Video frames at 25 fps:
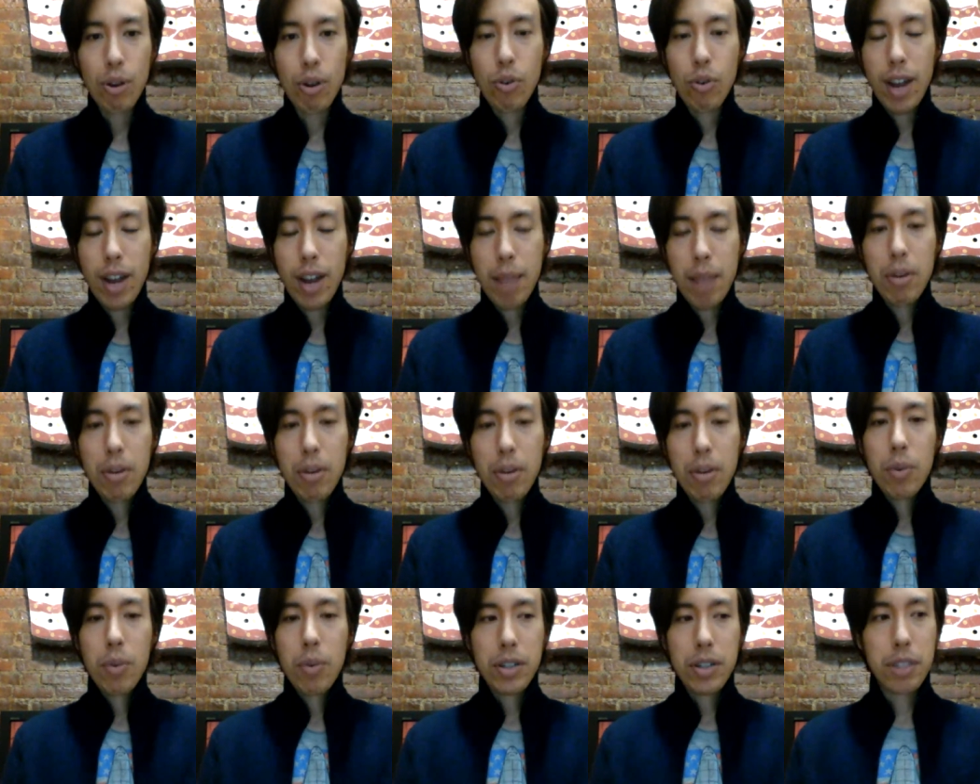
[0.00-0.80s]

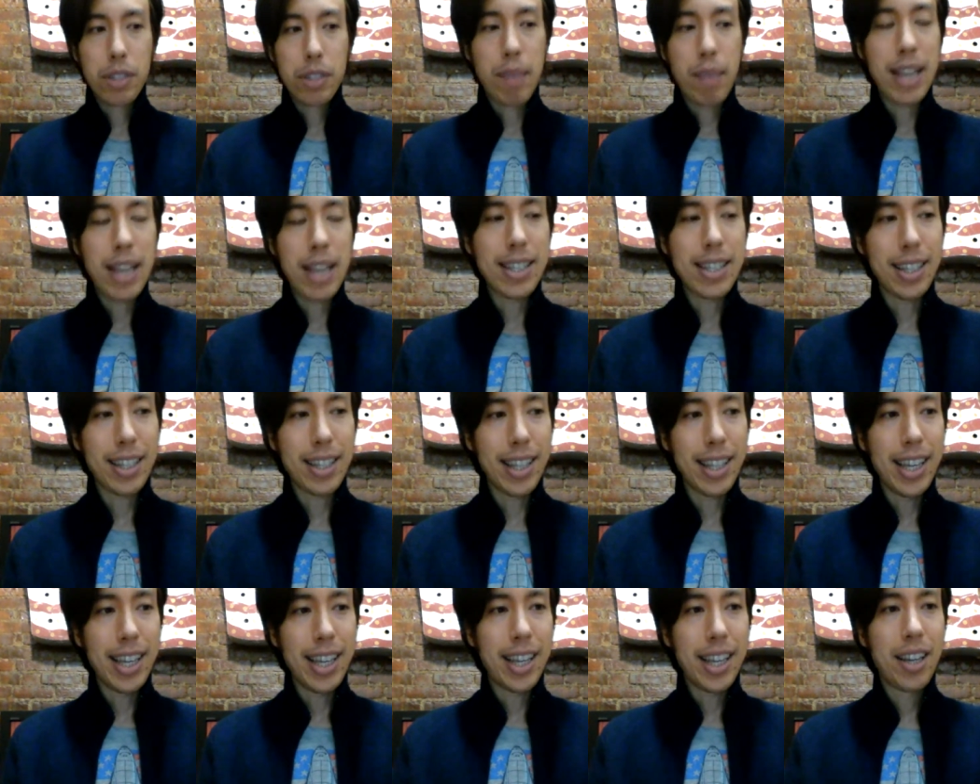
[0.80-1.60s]
program, which is
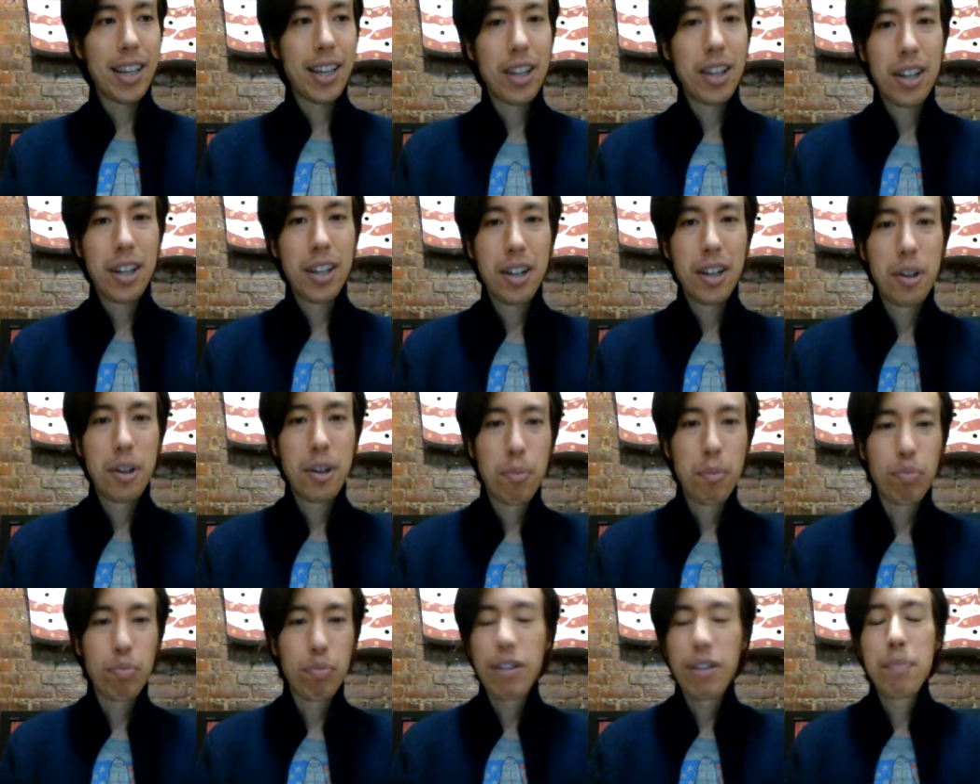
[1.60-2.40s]
basically
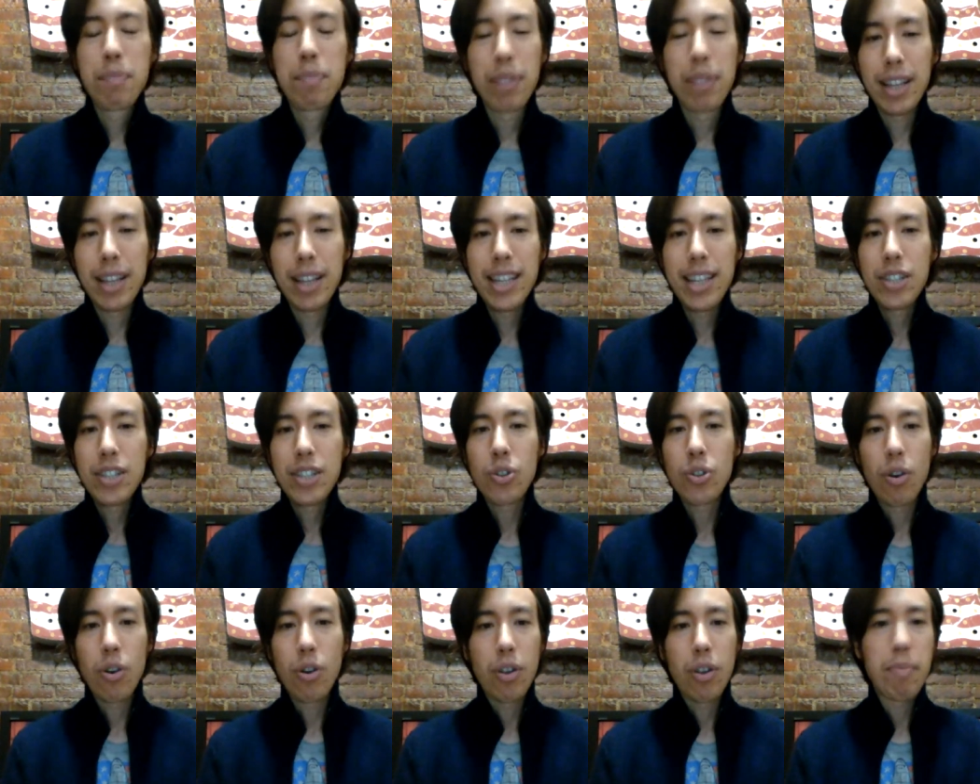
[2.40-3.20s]

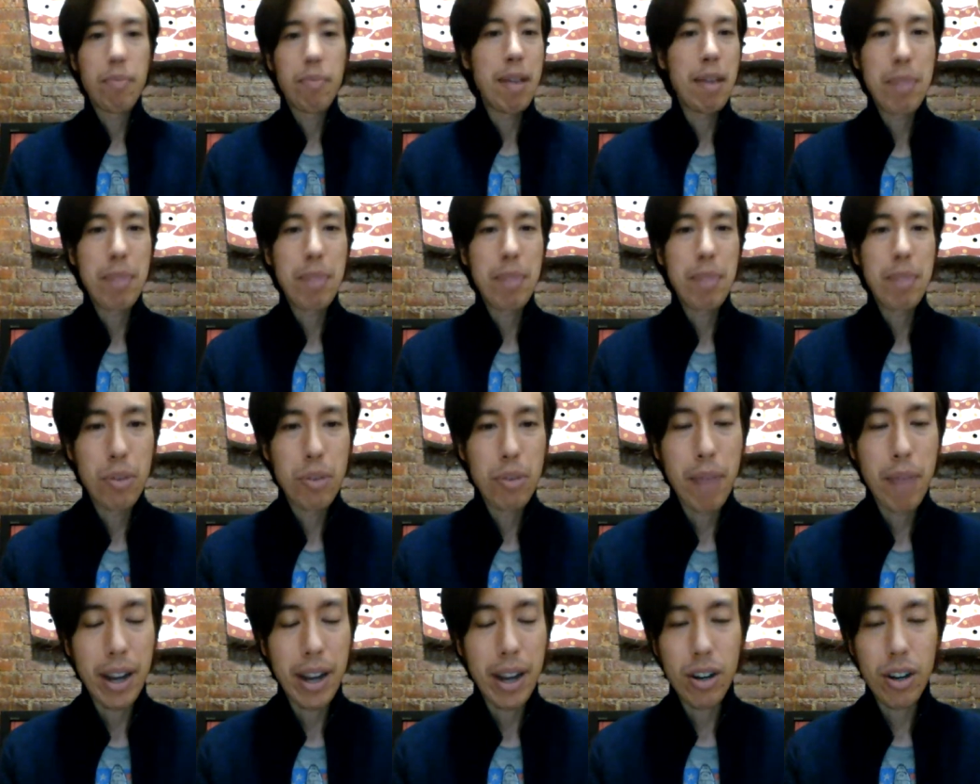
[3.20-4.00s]
pre-police, or
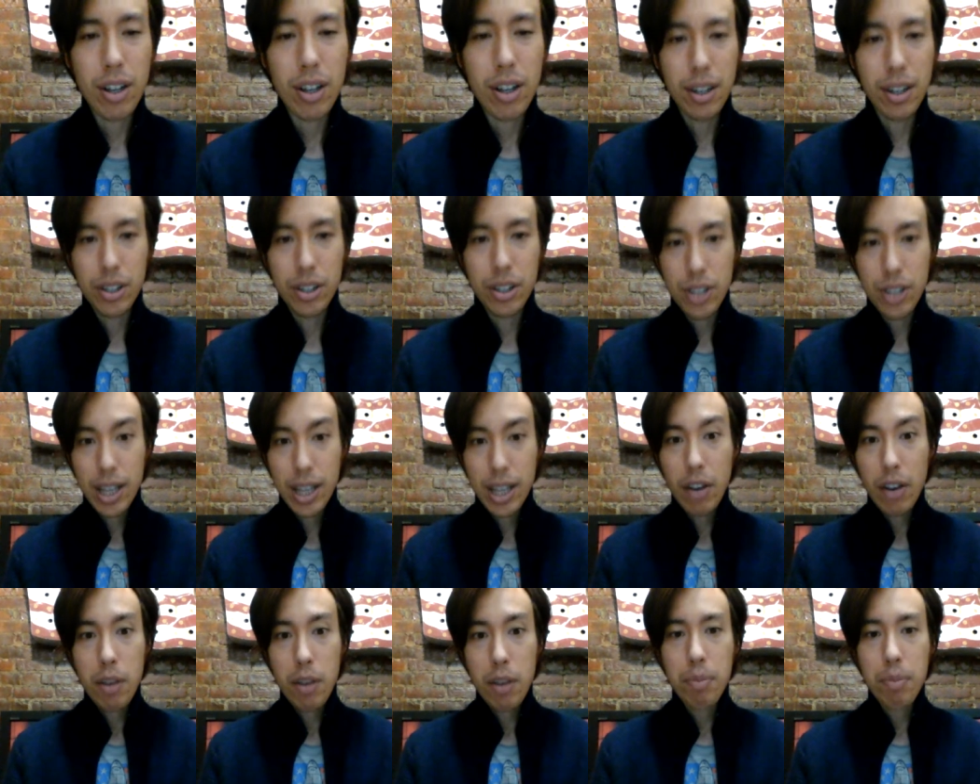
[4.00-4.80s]
maybe you might call it
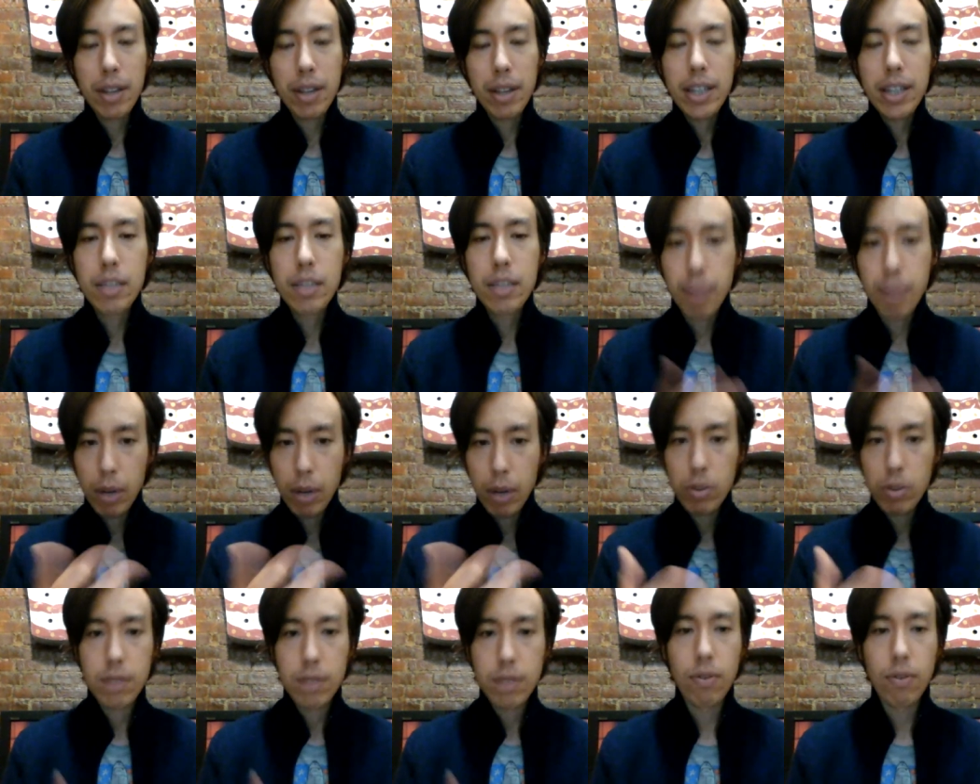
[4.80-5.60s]
auxiliary police,
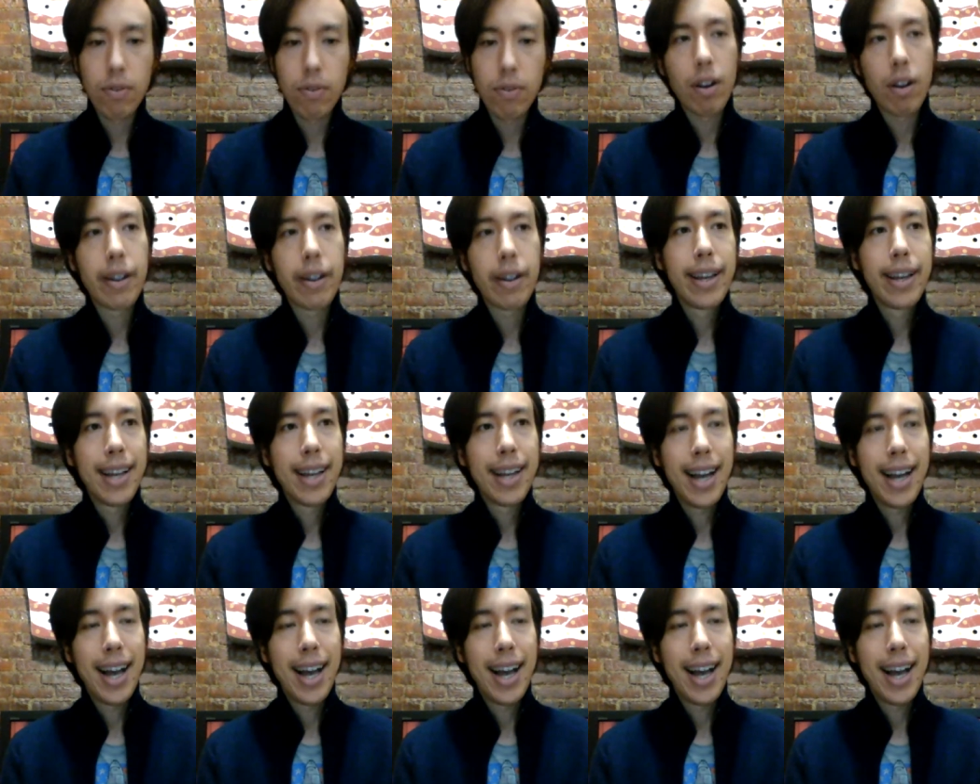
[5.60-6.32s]
but it was for